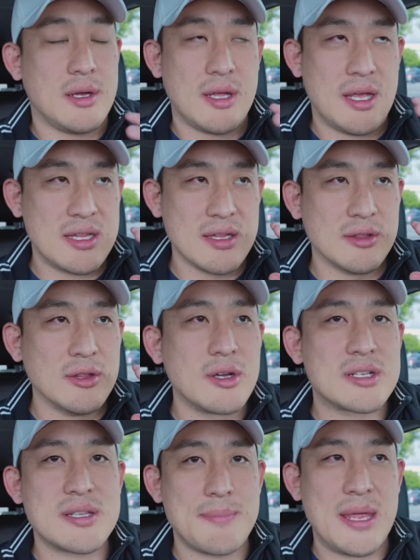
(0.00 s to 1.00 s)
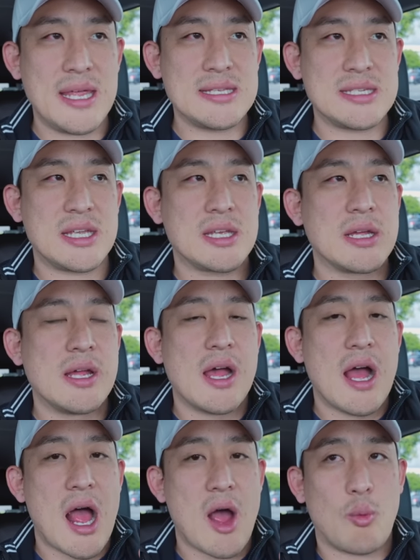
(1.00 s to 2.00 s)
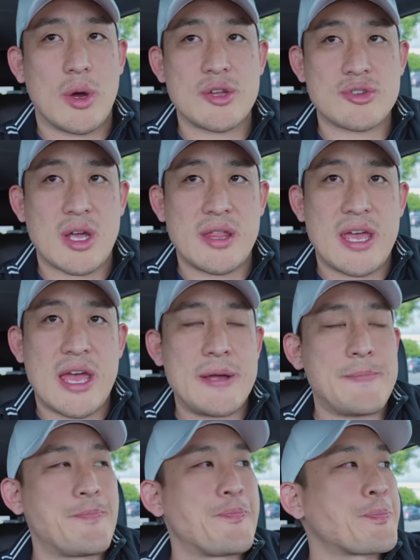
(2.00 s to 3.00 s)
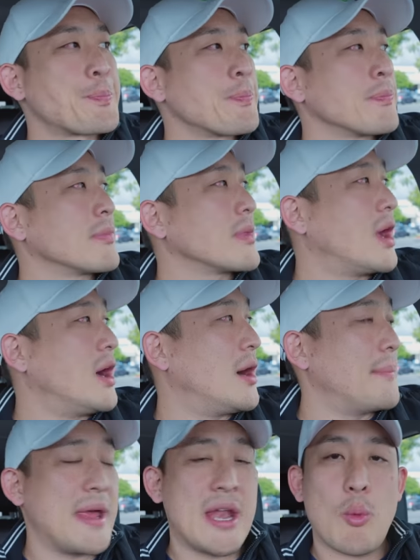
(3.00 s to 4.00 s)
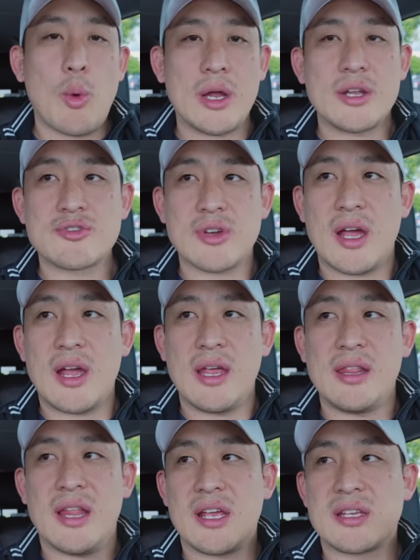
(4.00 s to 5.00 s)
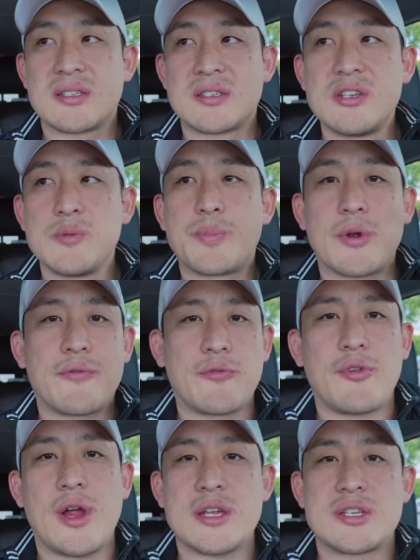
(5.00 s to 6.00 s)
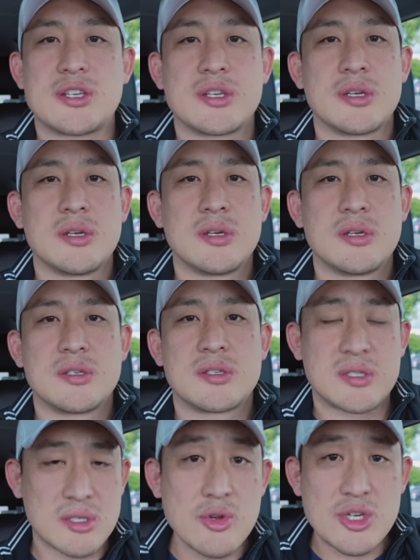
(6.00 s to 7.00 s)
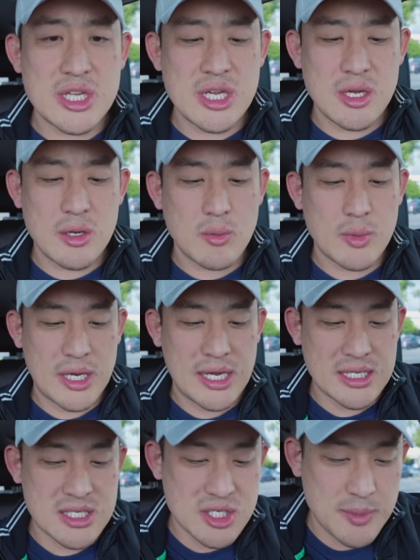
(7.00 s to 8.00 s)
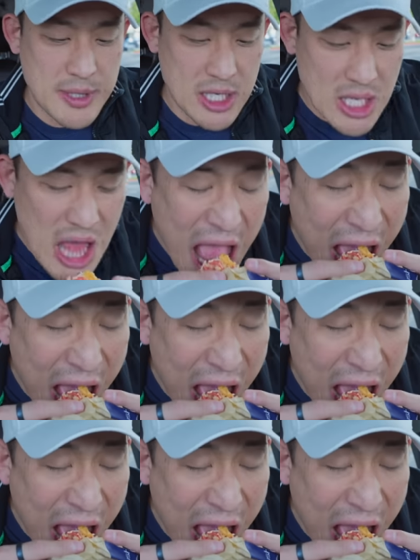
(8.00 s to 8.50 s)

It looks amazing. I want to try that, and I want to try like super fresh sushi when I get to Japan.